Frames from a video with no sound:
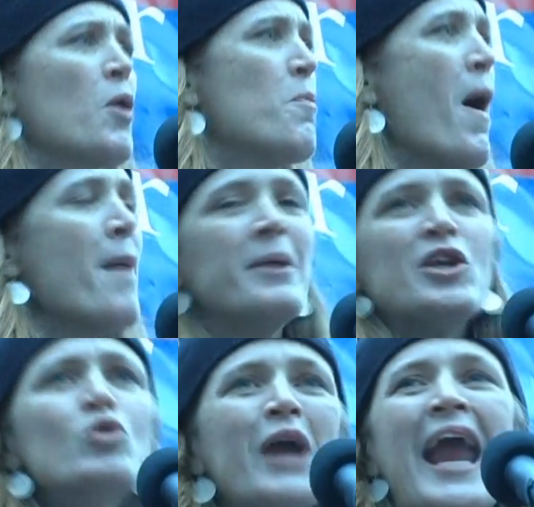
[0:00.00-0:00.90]
Obama,
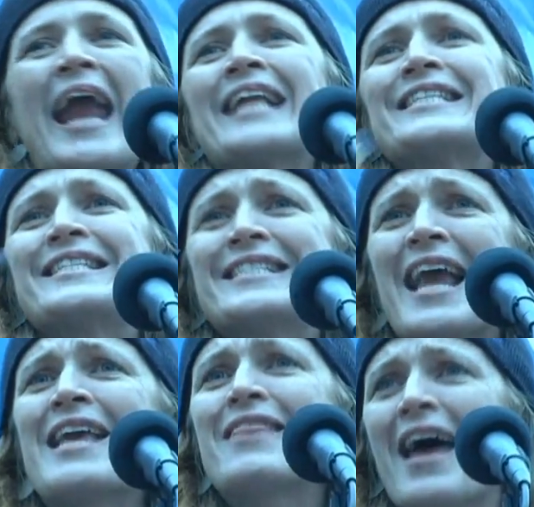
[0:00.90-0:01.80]
you can't
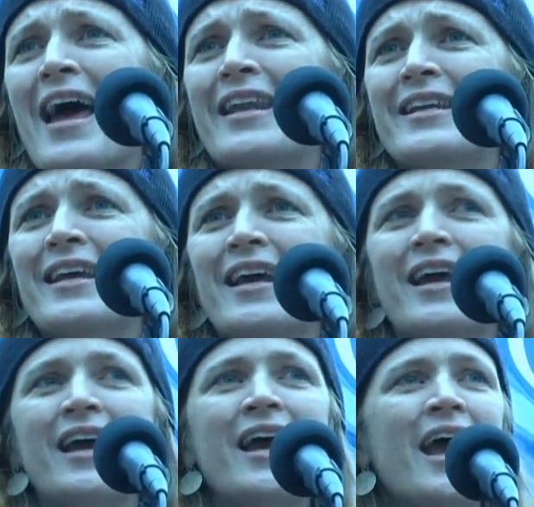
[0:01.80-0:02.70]
say
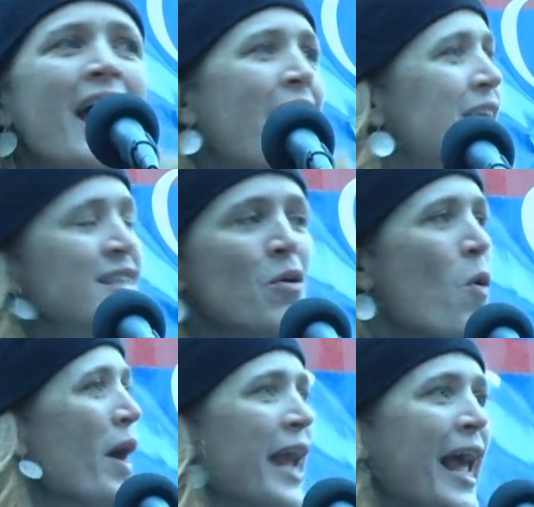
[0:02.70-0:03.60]
that. He said,
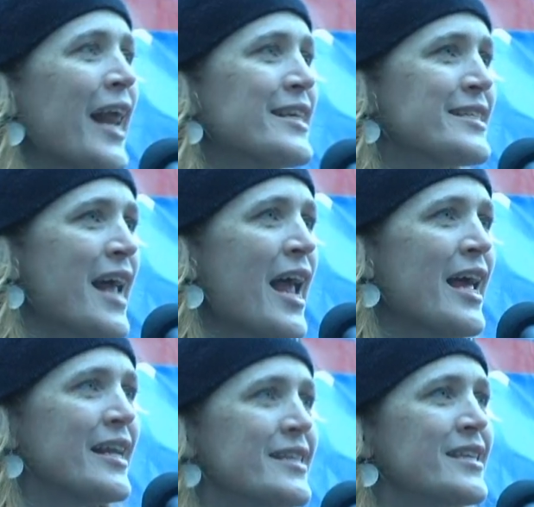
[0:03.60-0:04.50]
why can't I say
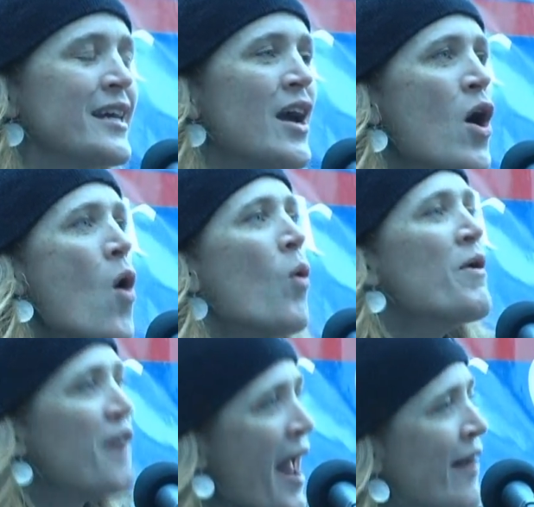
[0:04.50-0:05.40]
it?
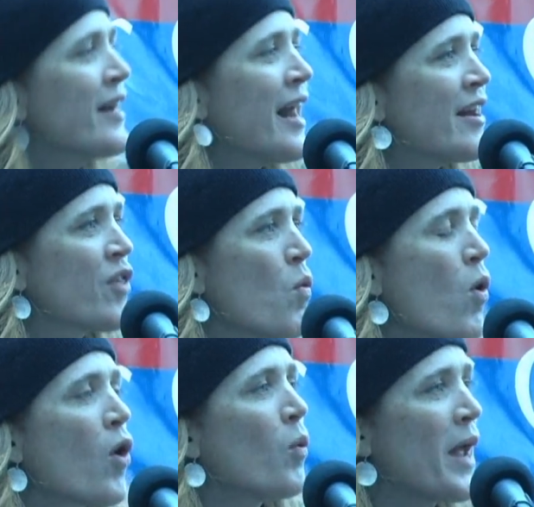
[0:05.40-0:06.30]
We've alienated the
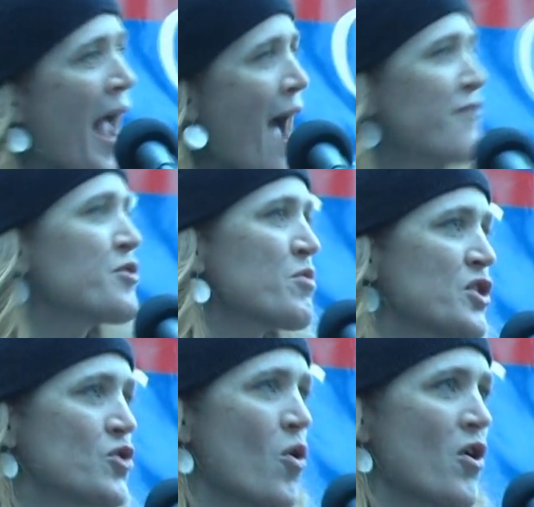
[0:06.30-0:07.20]
world. We have to
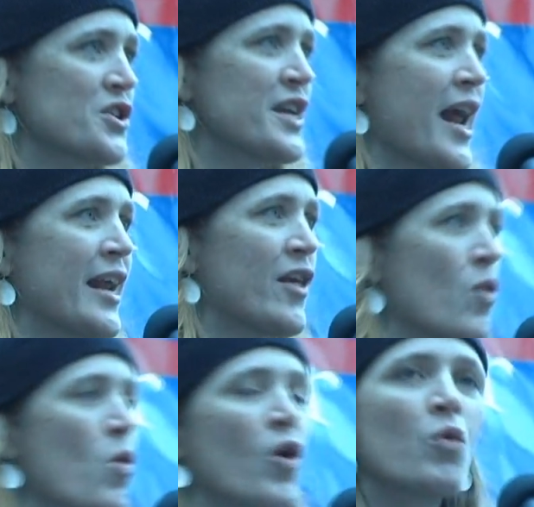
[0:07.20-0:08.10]
restore our standing in the
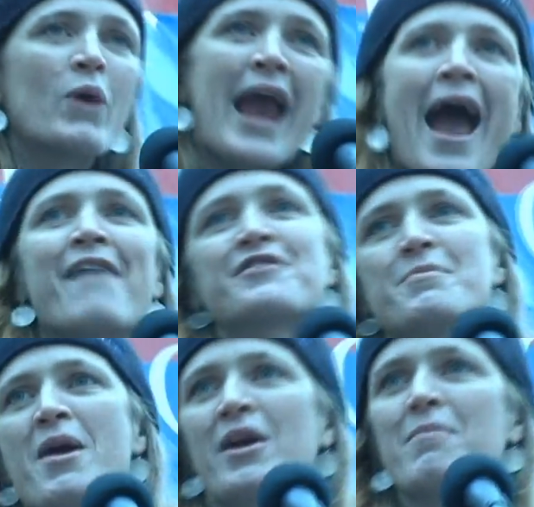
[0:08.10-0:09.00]
world. We have to
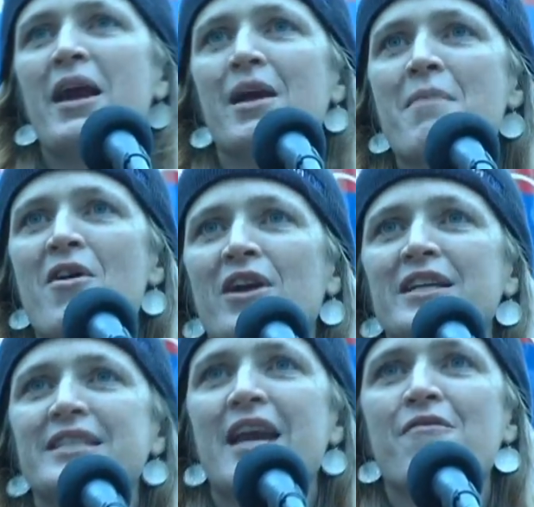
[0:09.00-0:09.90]
make America
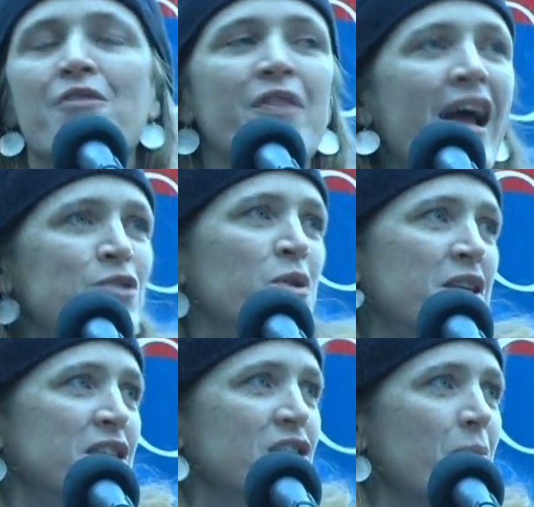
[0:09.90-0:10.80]
safer. That's what
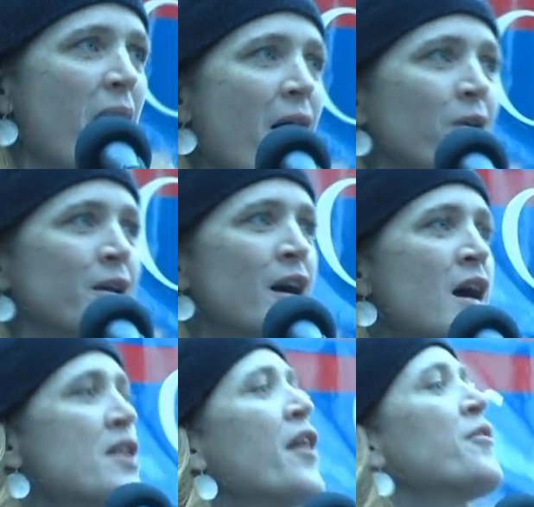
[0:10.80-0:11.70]
this is about.
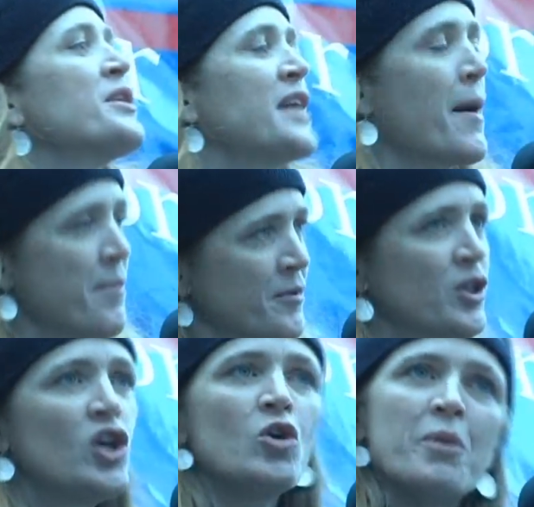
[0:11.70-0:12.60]
Another example,
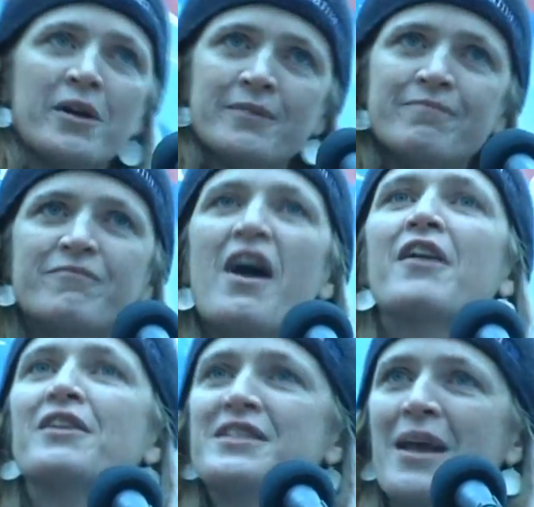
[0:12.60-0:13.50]
Cuba.
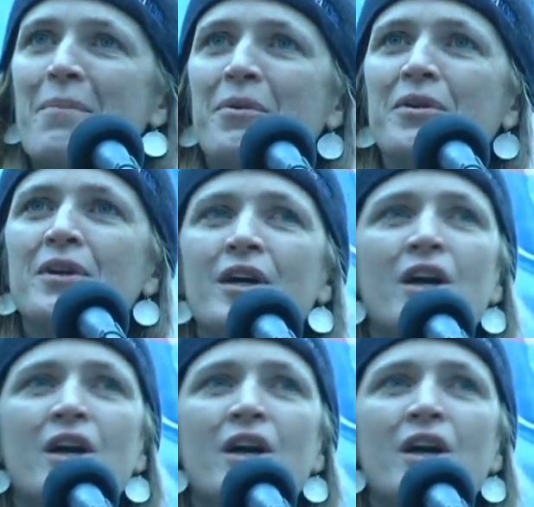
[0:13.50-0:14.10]
Final example.